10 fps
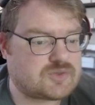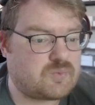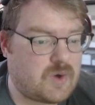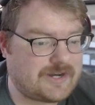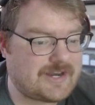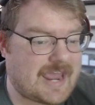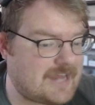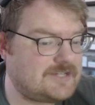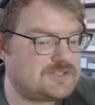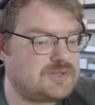1 in
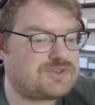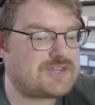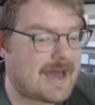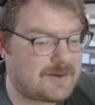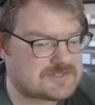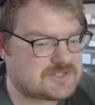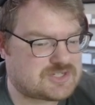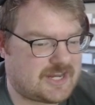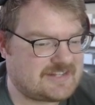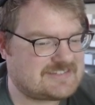82,000
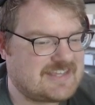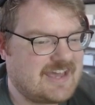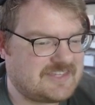chance